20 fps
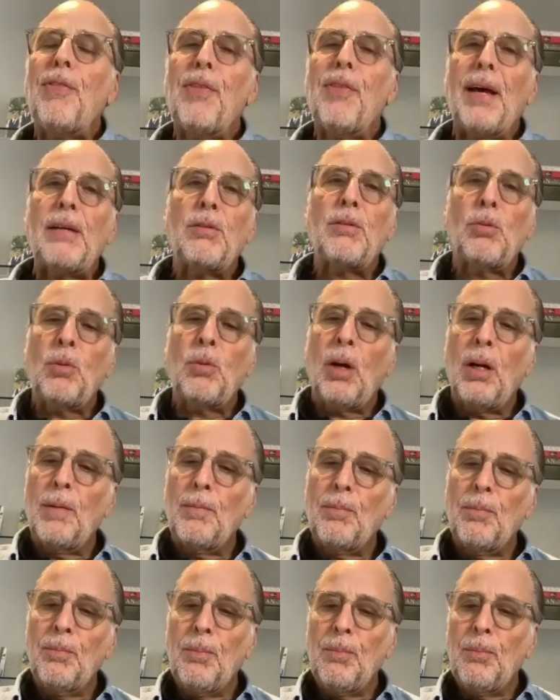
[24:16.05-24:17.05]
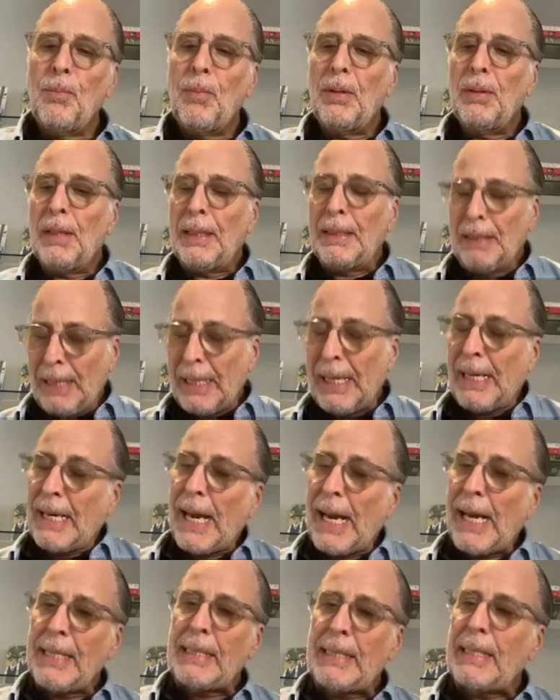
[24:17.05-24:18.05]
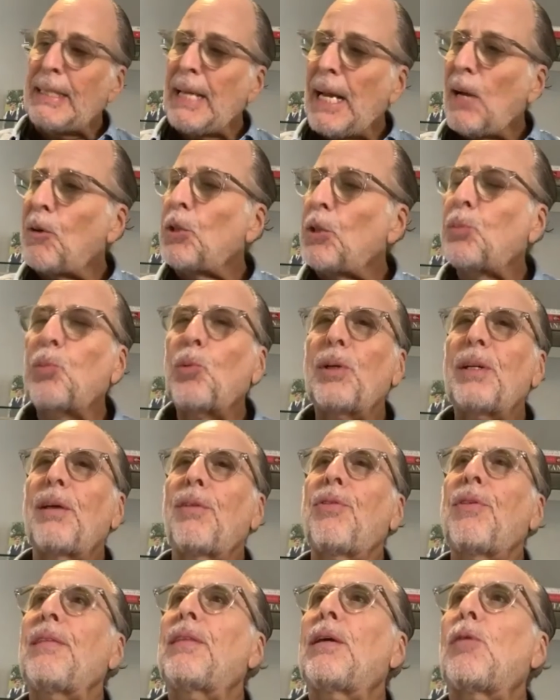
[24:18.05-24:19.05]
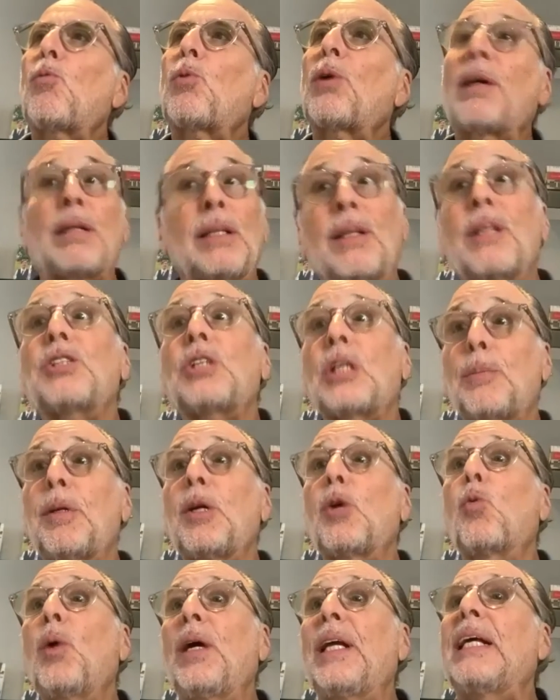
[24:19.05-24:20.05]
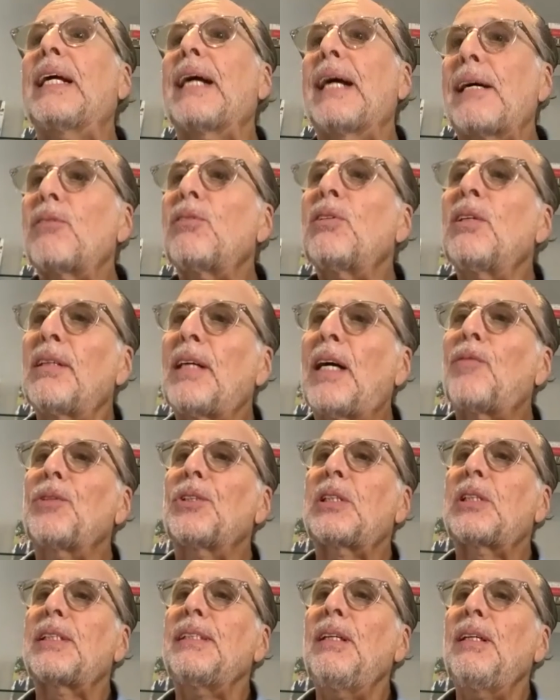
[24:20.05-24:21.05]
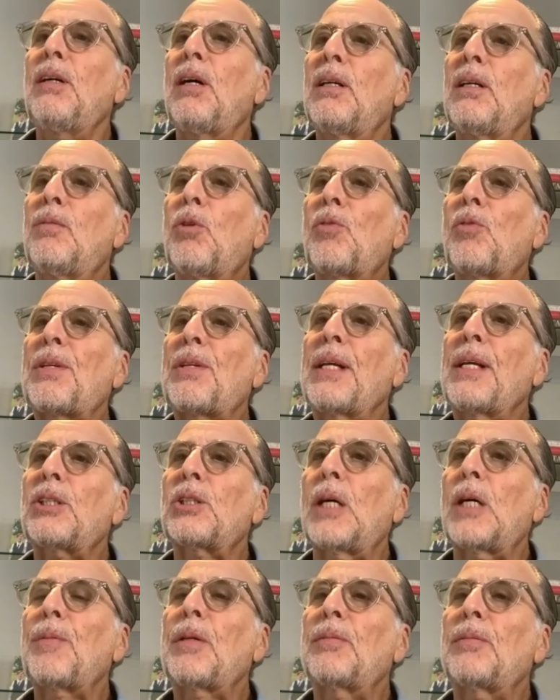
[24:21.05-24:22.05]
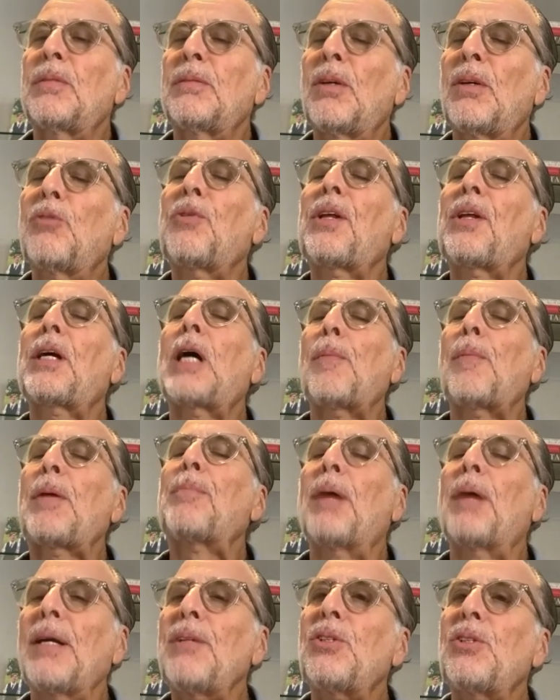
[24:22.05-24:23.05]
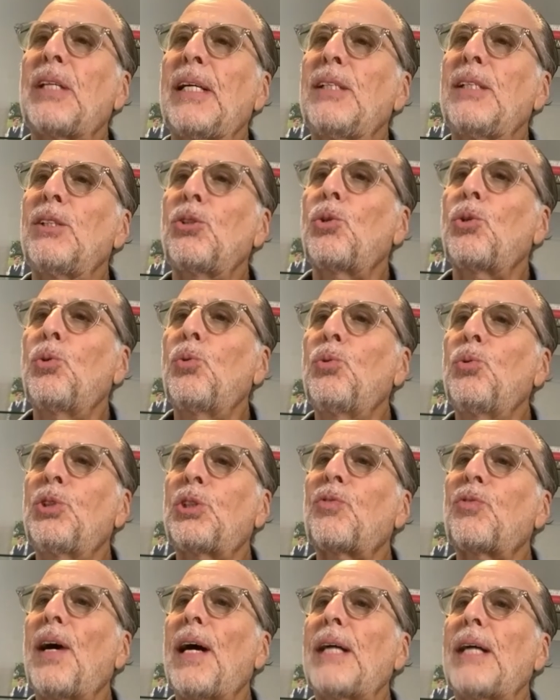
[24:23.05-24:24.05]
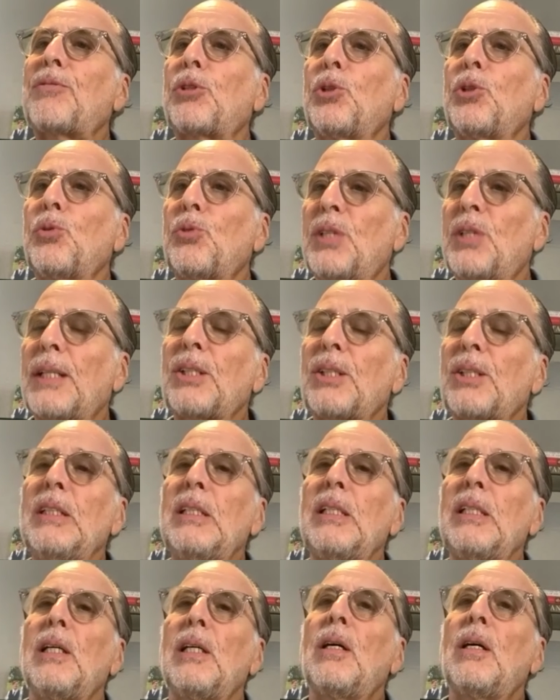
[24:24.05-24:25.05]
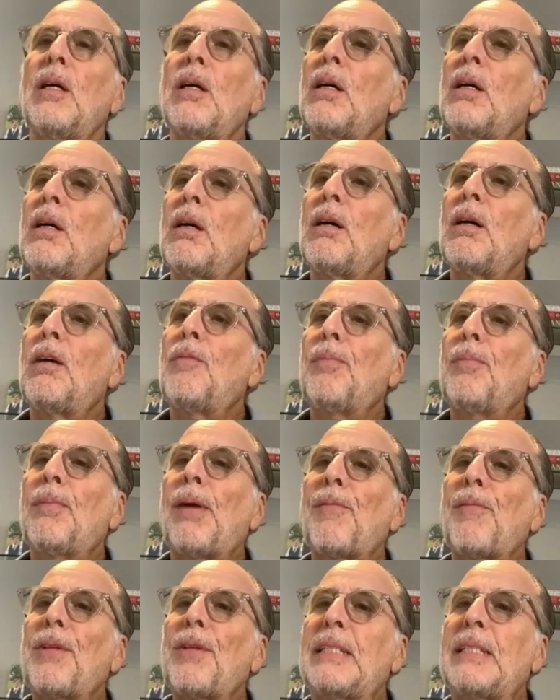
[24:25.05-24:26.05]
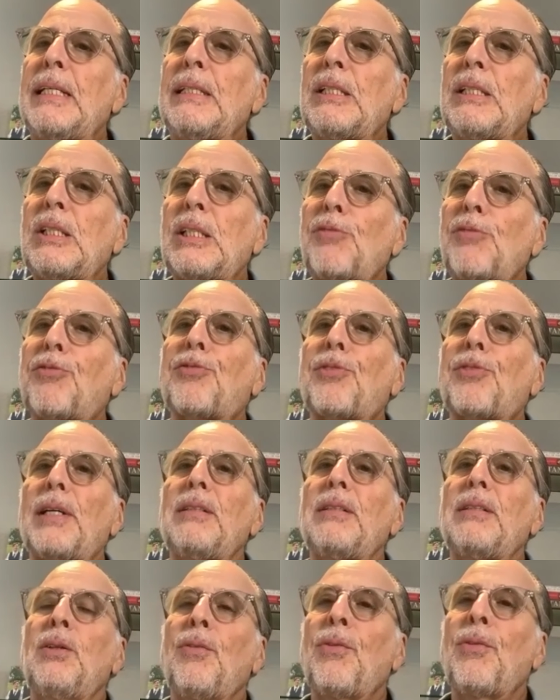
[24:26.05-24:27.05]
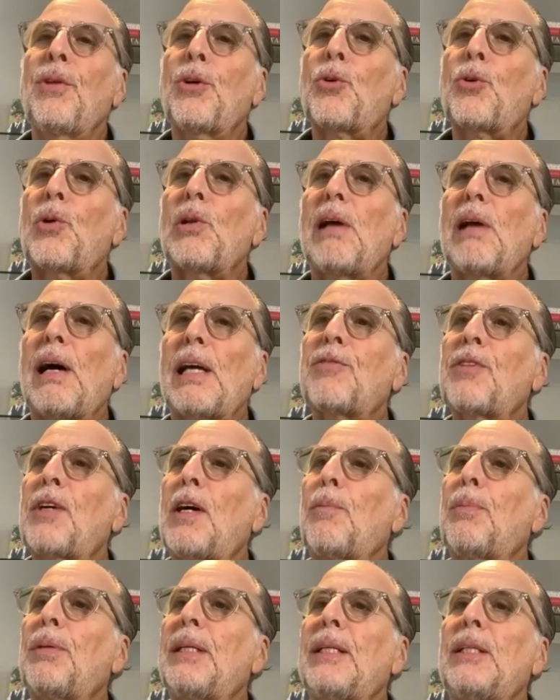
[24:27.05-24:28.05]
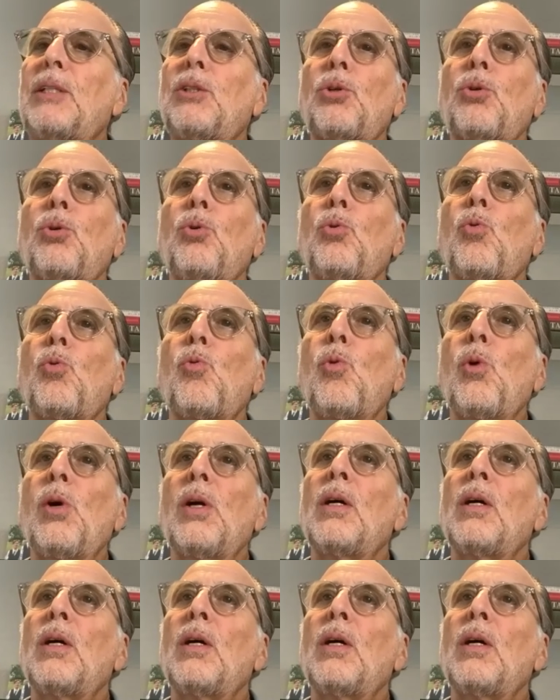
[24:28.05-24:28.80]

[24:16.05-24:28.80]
that, again, adding to Gary's point, I think that there's going to be a weeding out, obviously, over the coming months as to who survives and who doesn't. On the D2C front, there are a lot of companies who